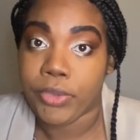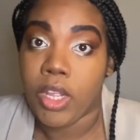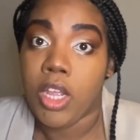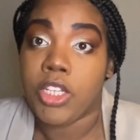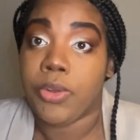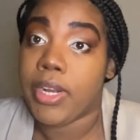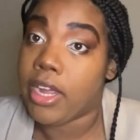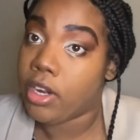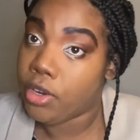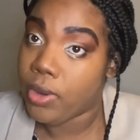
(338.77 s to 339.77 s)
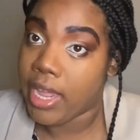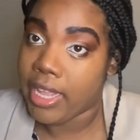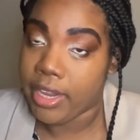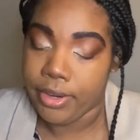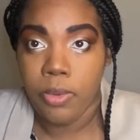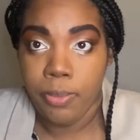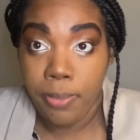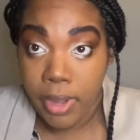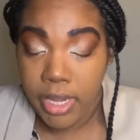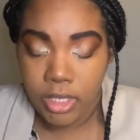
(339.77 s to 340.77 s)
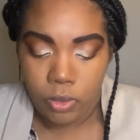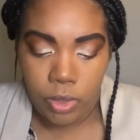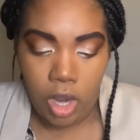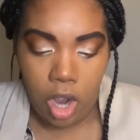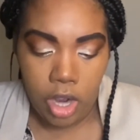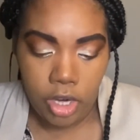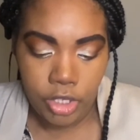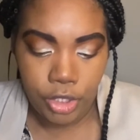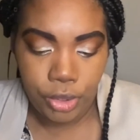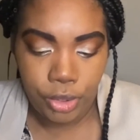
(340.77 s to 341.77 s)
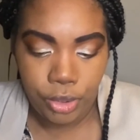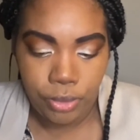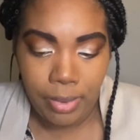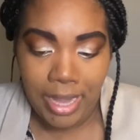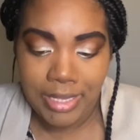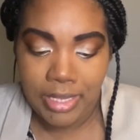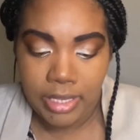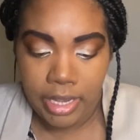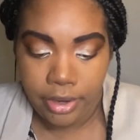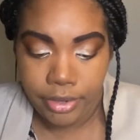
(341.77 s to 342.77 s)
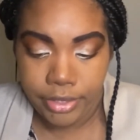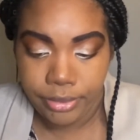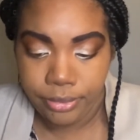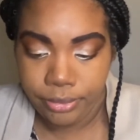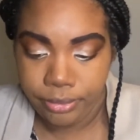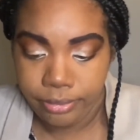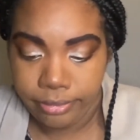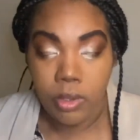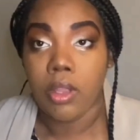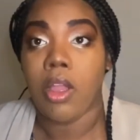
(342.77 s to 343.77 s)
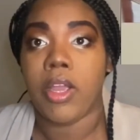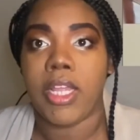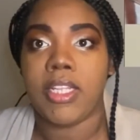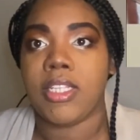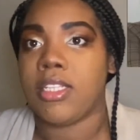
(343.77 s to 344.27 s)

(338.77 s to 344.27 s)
so we're not gonna do eyeliner, but we are going to do mascara. Okay, this is so